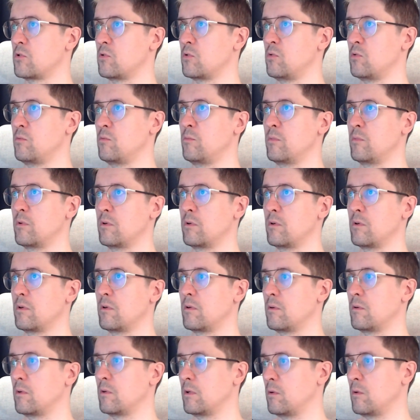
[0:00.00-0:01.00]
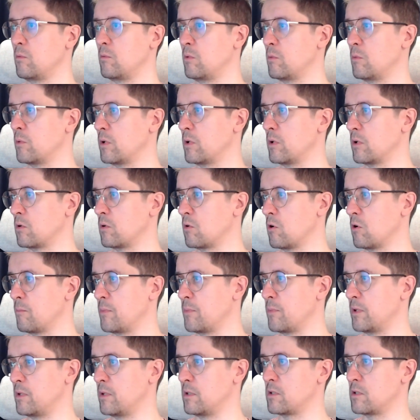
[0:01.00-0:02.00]
zoom. We want to
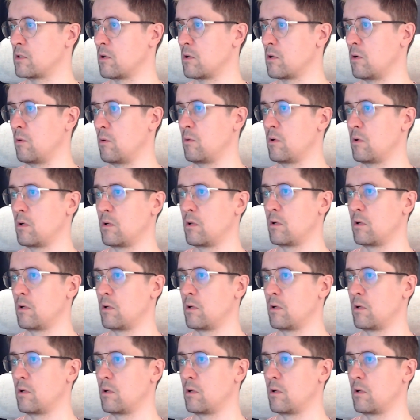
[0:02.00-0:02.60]
copy this code.